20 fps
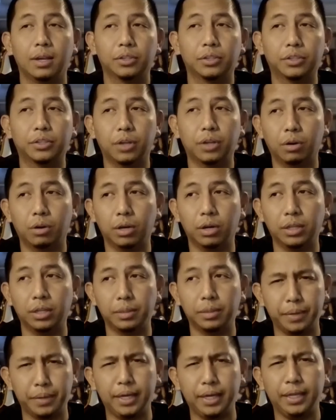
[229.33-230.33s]
So in the
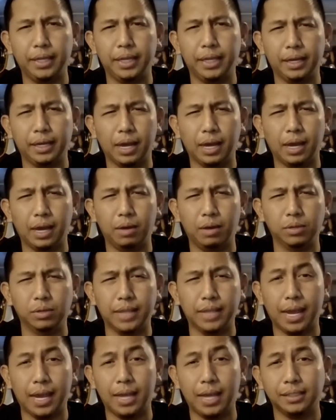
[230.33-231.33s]
beginning, I was
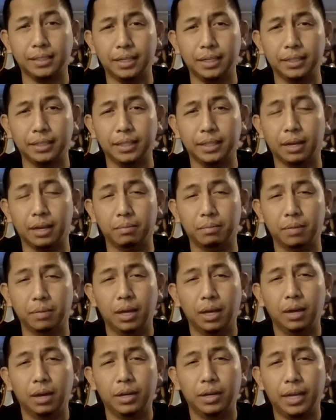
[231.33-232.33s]
asking them
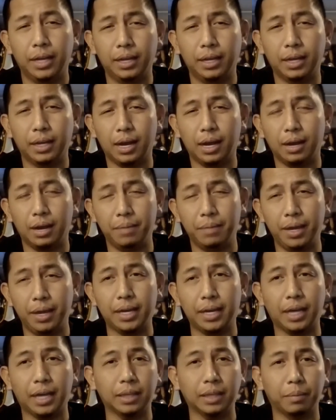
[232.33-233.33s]
um, hey
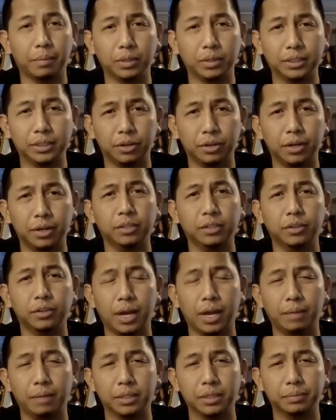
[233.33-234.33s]
guys, I'm starting to
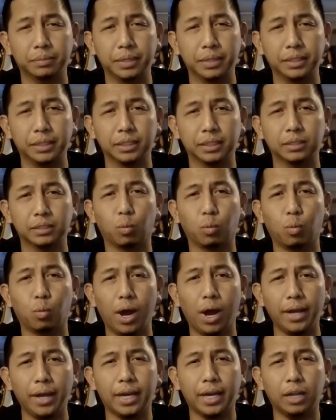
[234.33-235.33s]
have this business.
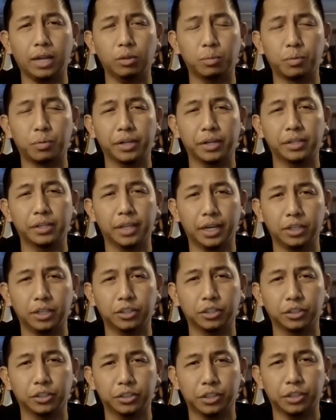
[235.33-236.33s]
What kind of
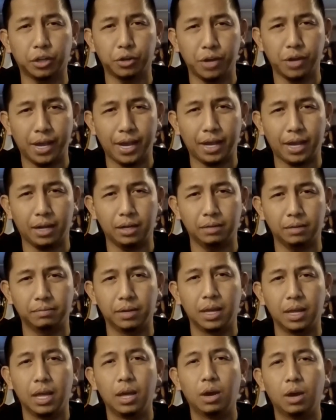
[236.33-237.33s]
regulations do you have?
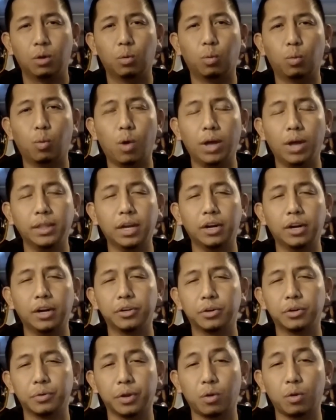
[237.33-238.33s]
What are
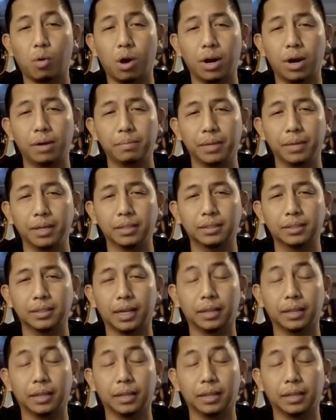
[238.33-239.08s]
your requirements?